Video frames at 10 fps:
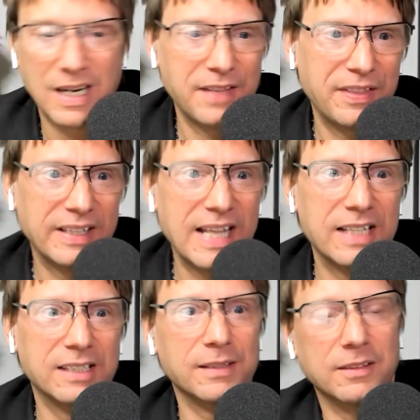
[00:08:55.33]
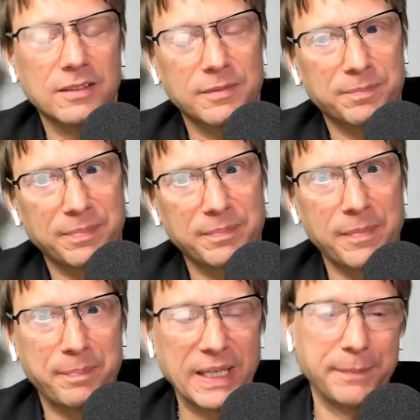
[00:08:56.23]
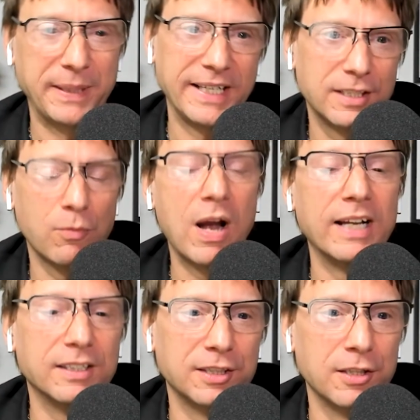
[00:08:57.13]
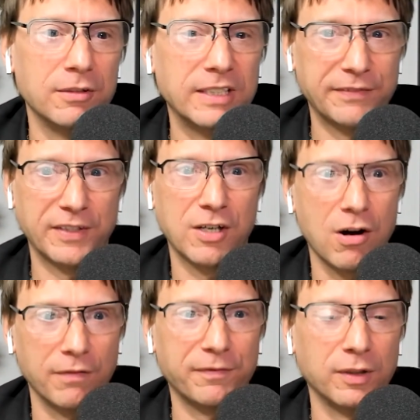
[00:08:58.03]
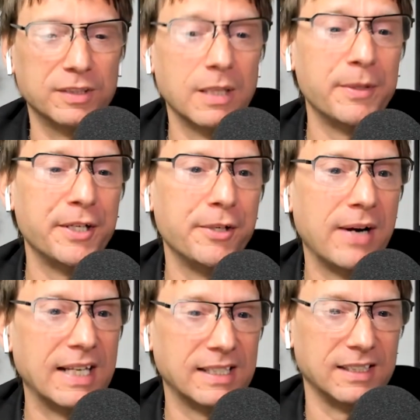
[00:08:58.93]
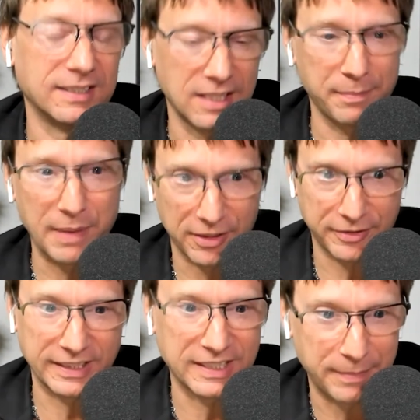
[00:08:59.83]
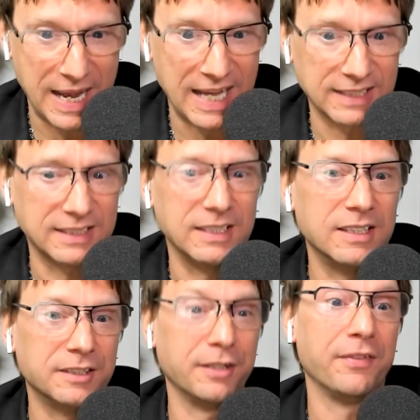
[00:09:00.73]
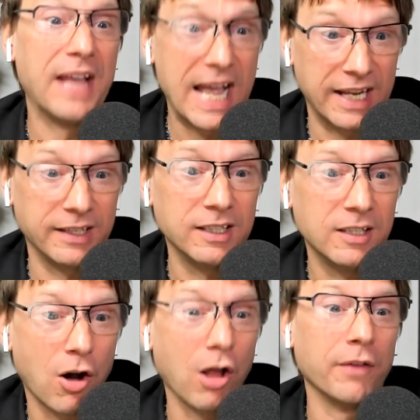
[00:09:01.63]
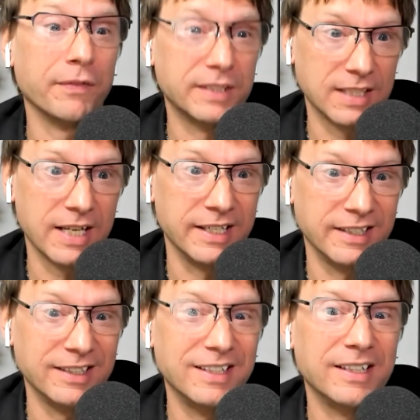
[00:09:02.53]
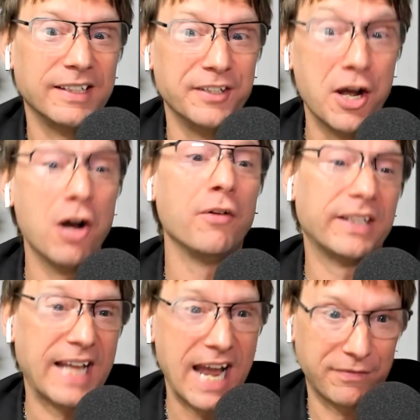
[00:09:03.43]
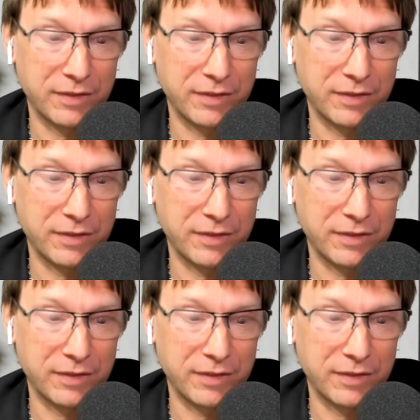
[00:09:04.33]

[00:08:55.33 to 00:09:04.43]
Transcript: I think that's a big piece of why it's so difficult for somebody who hasn't set up boundaries in the past to then all of a sudden know that they have